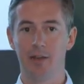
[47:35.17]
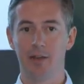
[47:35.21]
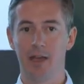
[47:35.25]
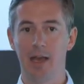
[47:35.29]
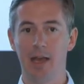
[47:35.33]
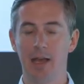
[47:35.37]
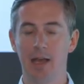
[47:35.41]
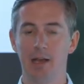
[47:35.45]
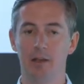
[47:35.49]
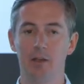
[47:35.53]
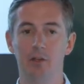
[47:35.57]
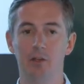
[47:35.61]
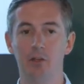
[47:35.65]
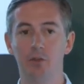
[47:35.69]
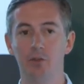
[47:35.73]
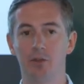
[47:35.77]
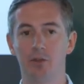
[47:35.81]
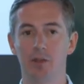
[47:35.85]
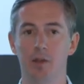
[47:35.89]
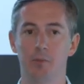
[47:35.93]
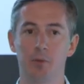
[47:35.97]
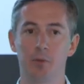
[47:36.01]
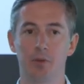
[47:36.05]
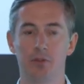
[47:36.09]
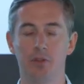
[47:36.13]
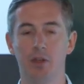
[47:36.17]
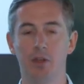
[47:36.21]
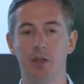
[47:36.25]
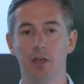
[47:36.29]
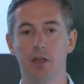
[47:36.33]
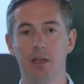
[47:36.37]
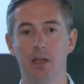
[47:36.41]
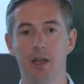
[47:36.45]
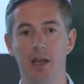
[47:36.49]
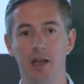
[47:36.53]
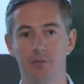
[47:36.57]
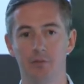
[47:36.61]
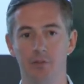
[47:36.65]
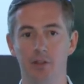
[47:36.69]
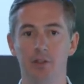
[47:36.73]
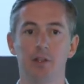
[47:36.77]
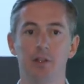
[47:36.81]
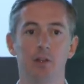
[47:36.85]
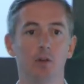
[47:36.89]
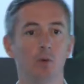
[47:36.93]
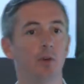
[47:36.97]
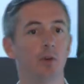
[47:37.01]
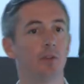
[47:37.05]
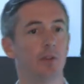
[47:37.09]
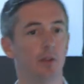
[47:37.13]
add a new separate thing and have to
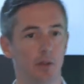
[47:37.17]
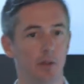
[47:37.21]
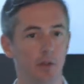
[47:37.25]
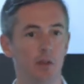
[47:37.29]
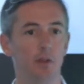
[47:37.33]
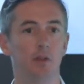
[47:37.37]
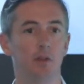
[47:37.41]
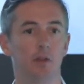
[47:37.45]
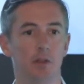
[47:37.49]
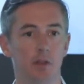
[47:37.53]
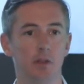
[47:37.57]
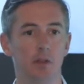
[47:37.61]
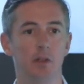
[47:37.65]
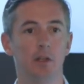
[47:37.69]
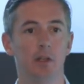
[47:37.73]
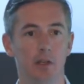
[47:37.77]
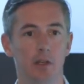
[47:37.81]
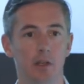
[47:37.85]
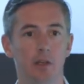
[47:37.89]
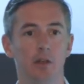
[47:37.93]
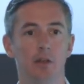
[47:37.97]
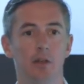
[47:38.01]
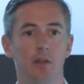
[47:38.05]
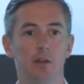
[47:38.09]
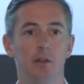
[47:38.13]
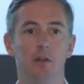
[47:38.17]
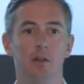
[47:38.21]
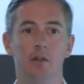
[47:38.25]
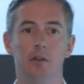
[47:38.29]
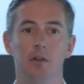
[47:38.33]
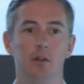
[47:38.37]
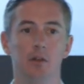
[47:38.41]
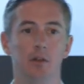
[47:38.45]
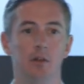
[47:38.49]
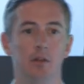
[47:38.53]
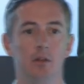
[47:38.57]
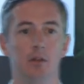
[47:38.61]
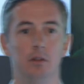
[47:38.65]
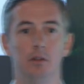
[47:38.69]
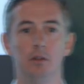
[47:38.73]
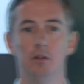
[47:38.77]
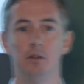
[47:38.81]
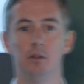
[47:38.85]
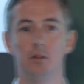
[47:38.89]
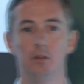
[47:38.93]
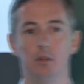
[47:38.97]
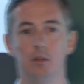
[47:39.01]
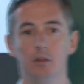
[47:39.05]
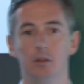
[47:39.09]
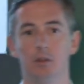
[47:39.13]
deal with it. Perfect. So like that example with
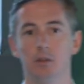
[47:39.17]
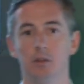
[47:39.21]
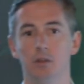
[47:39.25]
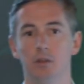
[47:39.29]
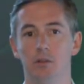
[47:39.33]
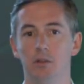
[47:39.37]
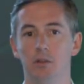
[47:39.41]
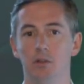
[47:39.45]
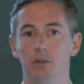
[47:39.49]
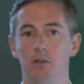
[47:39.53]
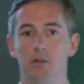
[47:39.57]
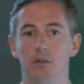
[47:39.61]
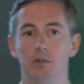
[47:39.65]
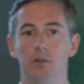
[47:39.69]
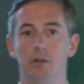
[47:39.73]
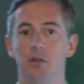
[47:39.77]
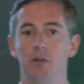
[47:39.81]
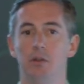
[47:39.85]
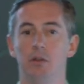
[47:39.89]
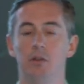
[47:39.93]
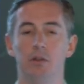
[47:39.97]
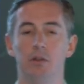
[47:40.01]
alerting, like if I want to